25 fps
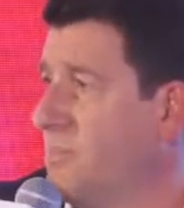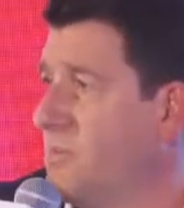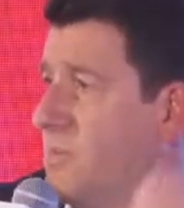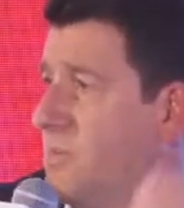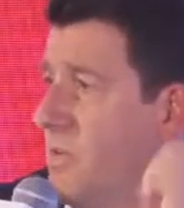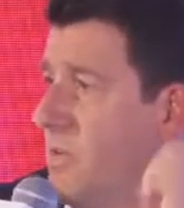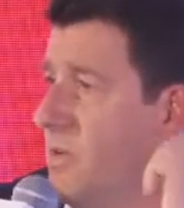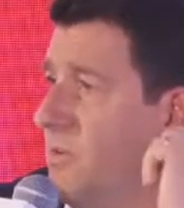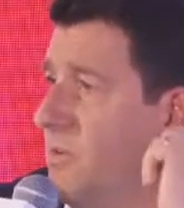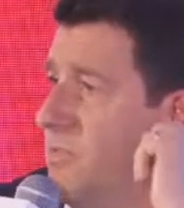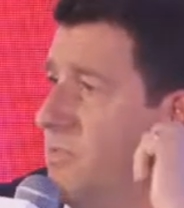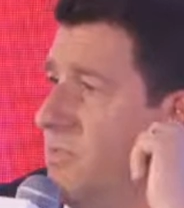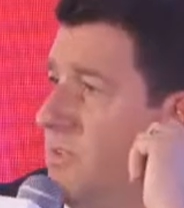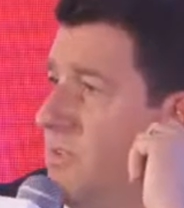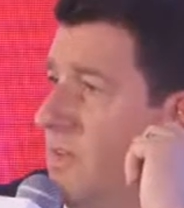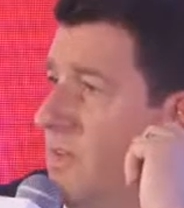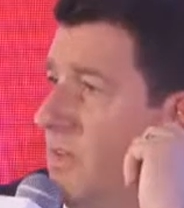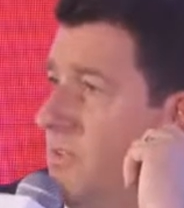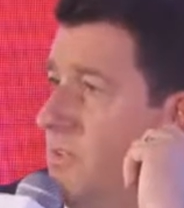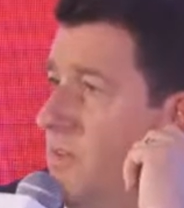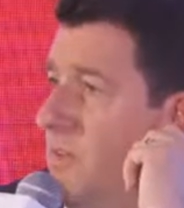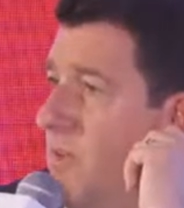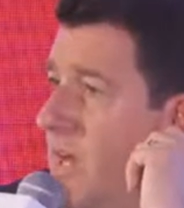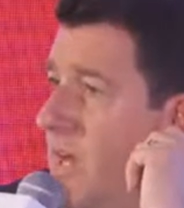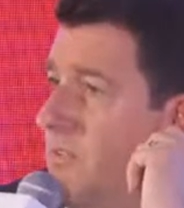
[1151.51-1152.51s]
So if you
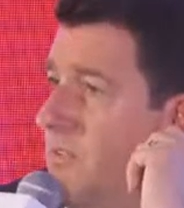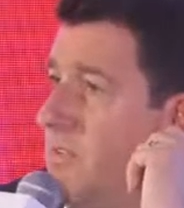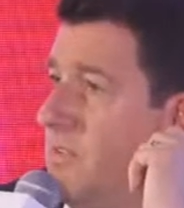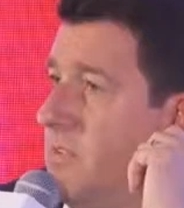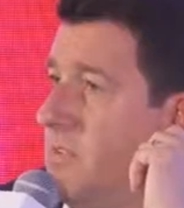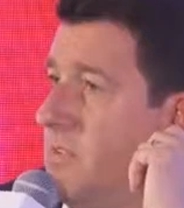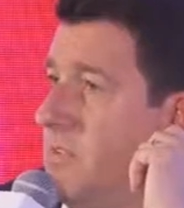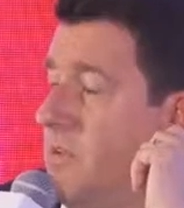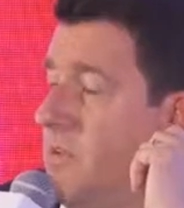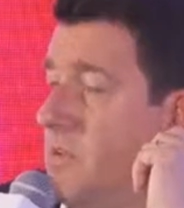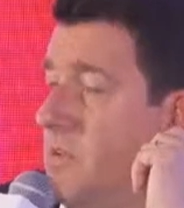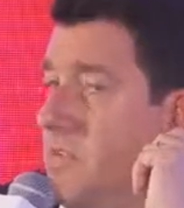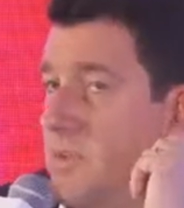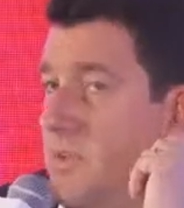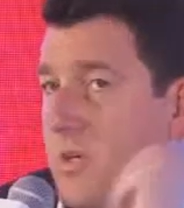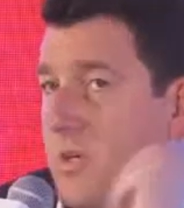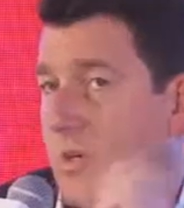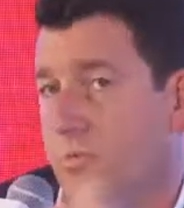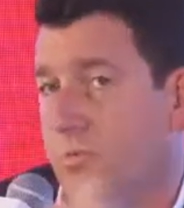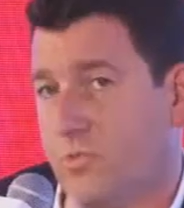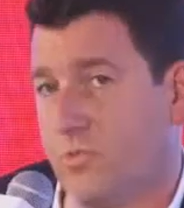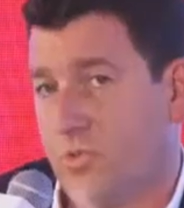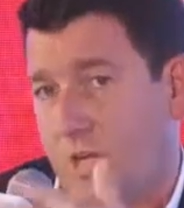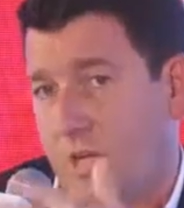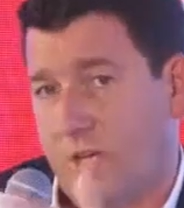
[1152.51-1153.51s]
if you haven't heard of it,
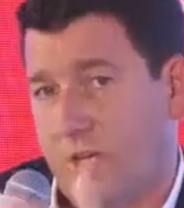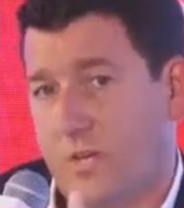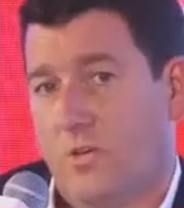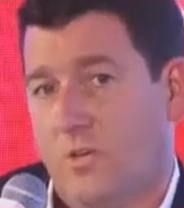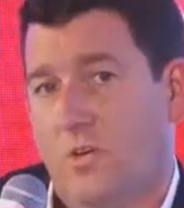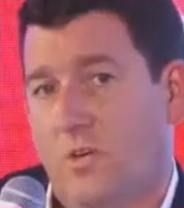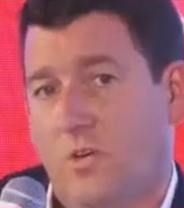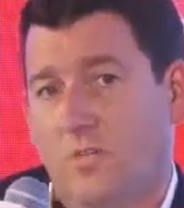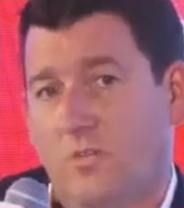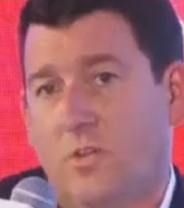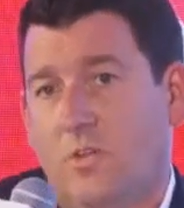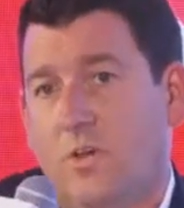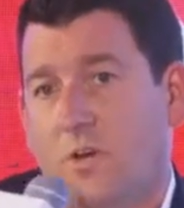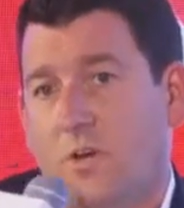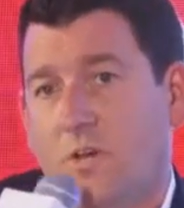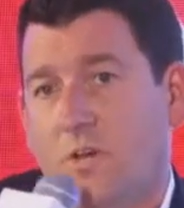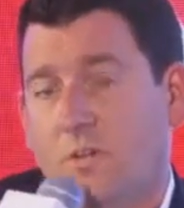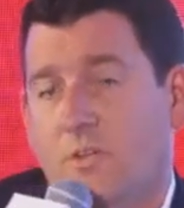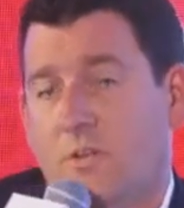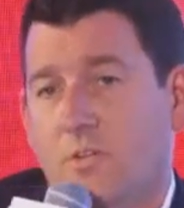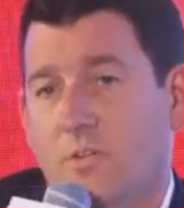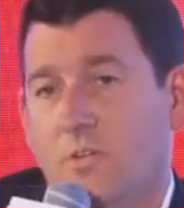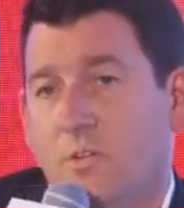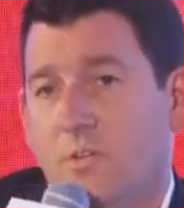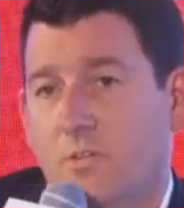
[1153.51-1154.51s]
go check it online
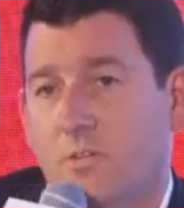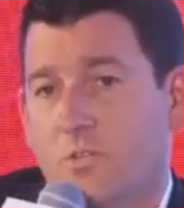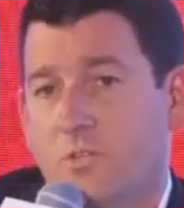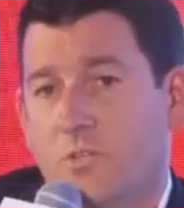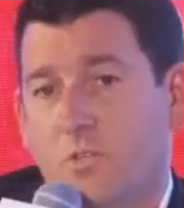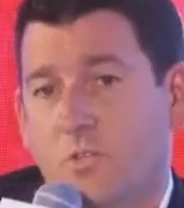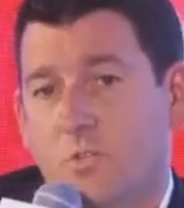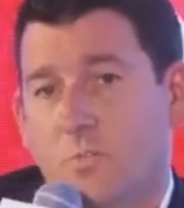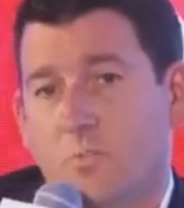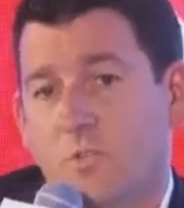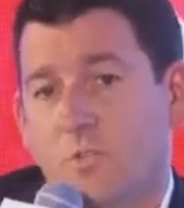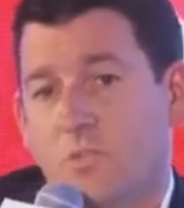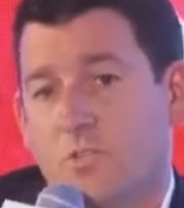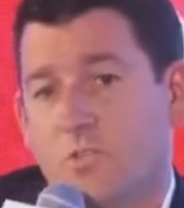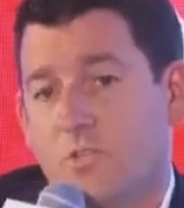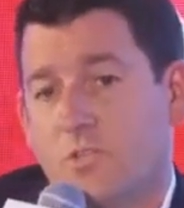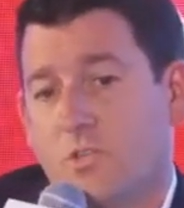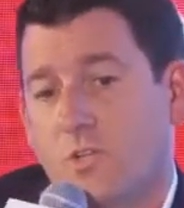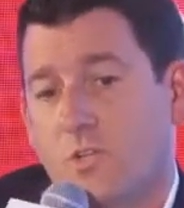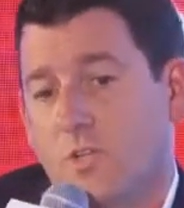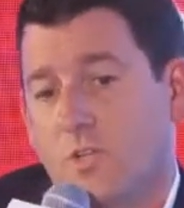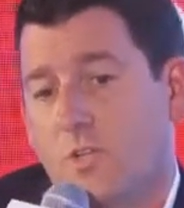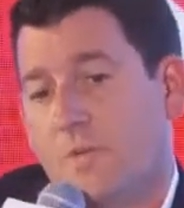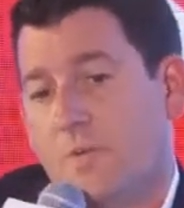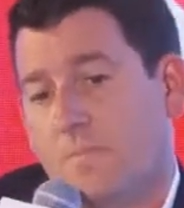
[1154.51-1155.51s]
on YouTube. Which
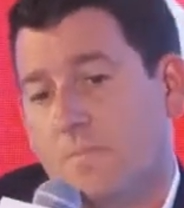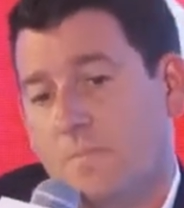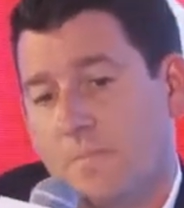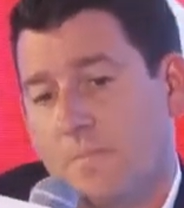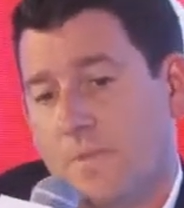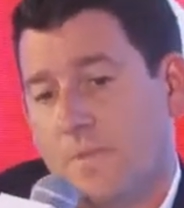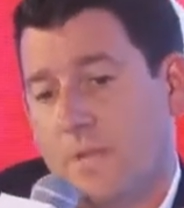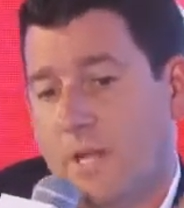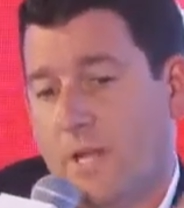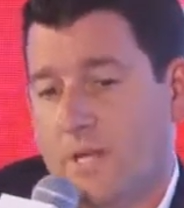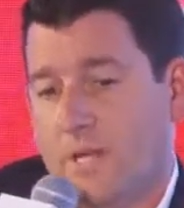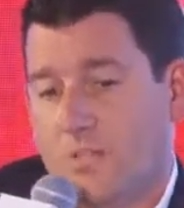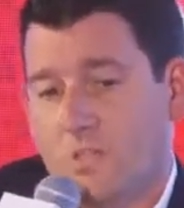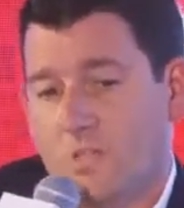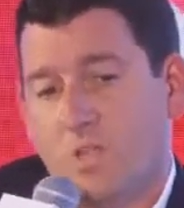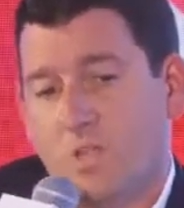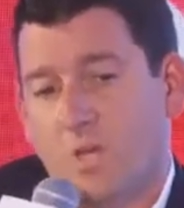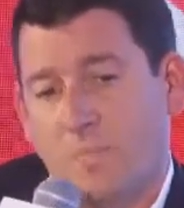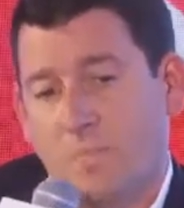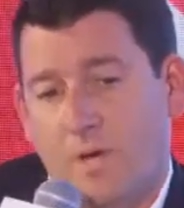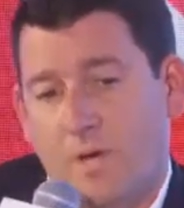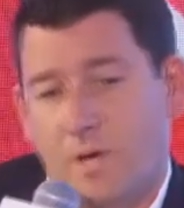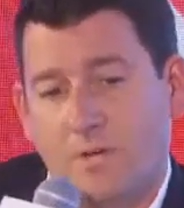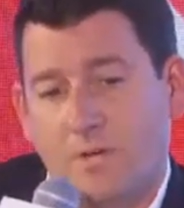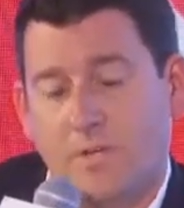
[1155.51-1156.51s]
it hasn't
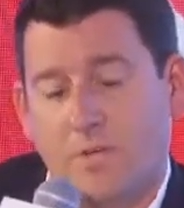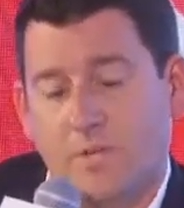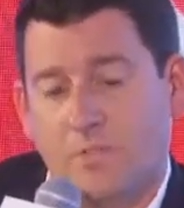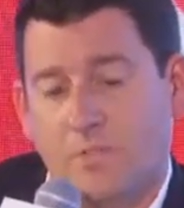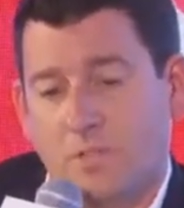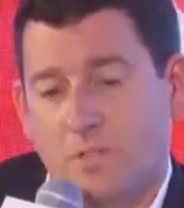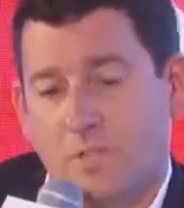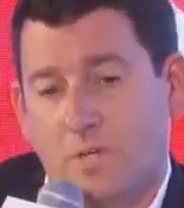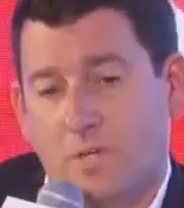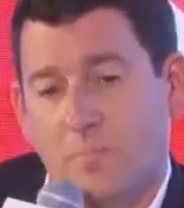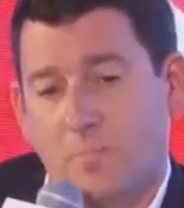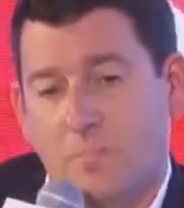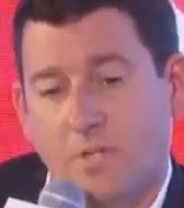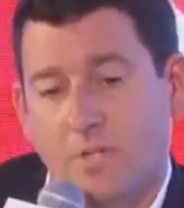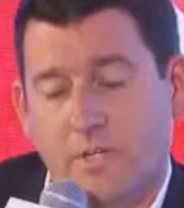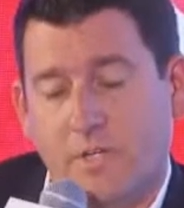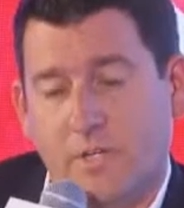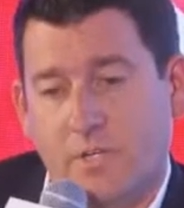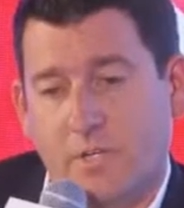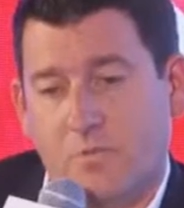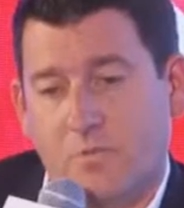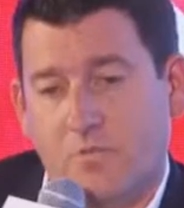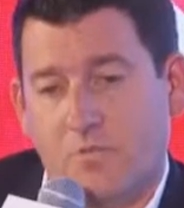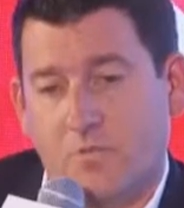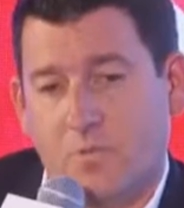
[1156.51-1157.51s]
come out yet. It's a company
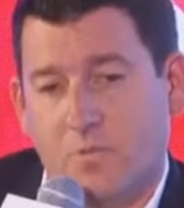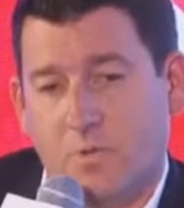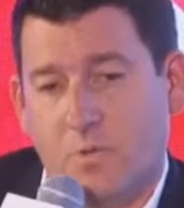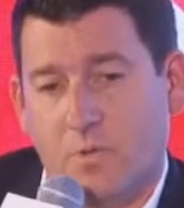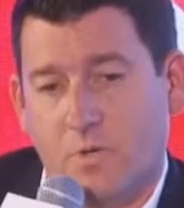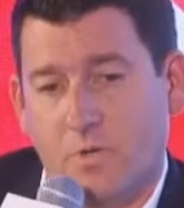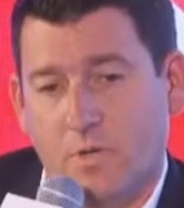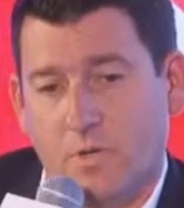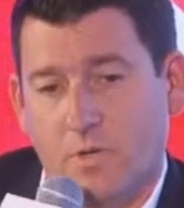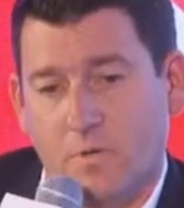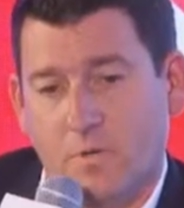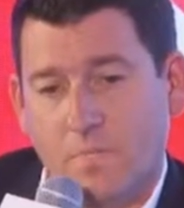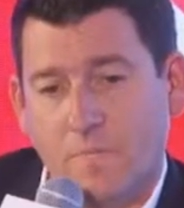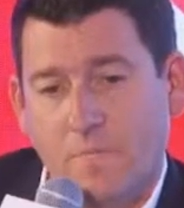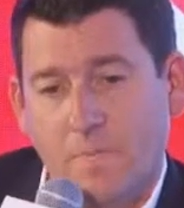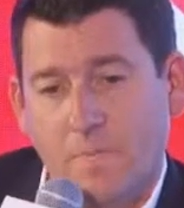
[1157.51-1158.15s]
down in Florida,